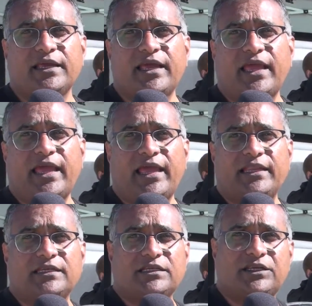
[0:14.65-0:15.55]

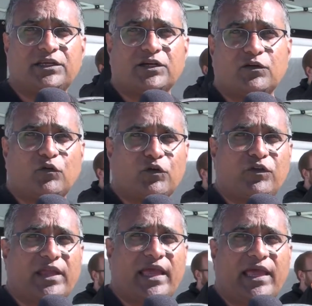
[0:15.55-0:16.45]
And here what
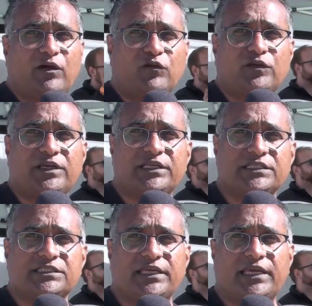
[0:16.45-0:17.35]
we have
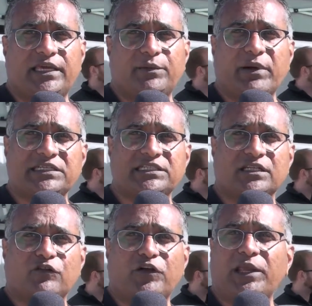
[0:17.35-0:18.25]
is a
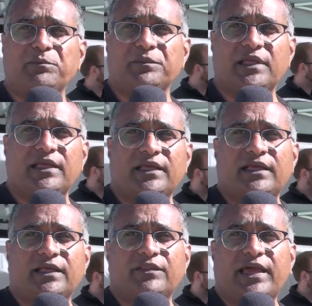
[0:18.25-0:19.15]
bicycle frame
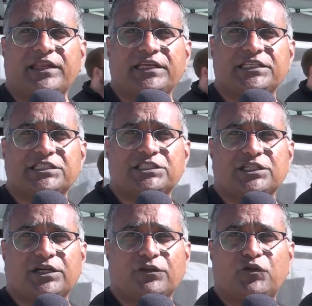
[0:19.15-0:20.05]
that is
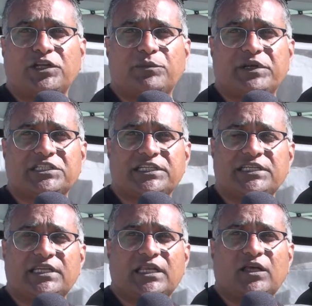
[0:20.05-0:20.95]
3D printed
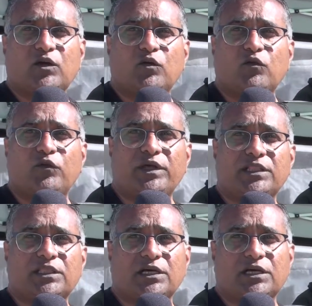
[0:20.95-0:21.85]
with
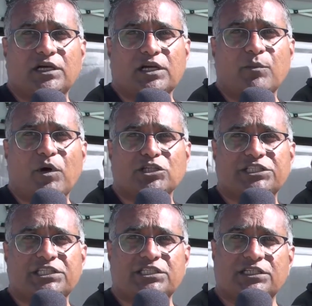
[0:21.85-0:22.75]

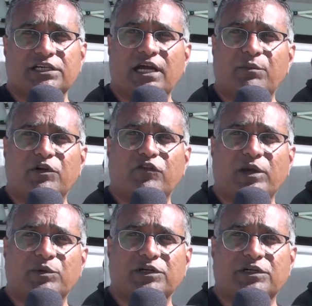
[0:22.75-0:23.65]
composite carbon
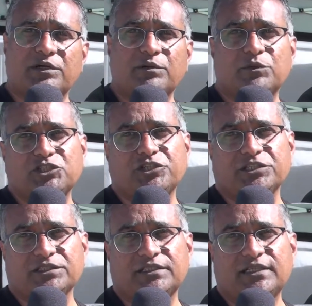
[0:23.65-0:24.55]
fiber
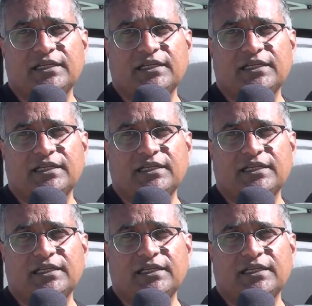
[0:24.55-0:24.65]
material.